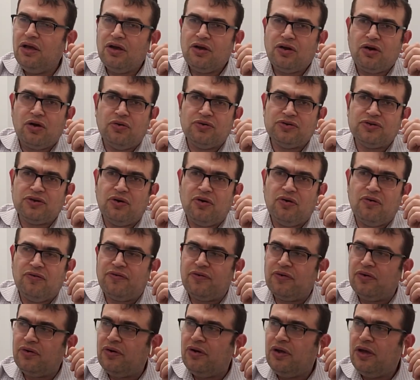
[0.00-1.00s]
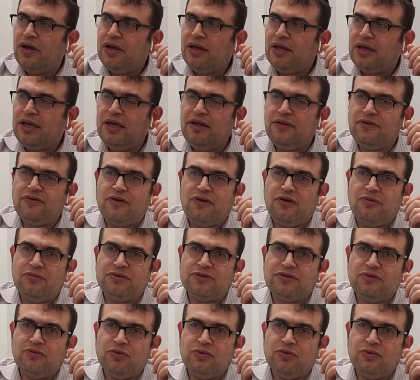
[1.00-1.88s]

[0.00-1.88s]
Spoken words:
goes over key terms,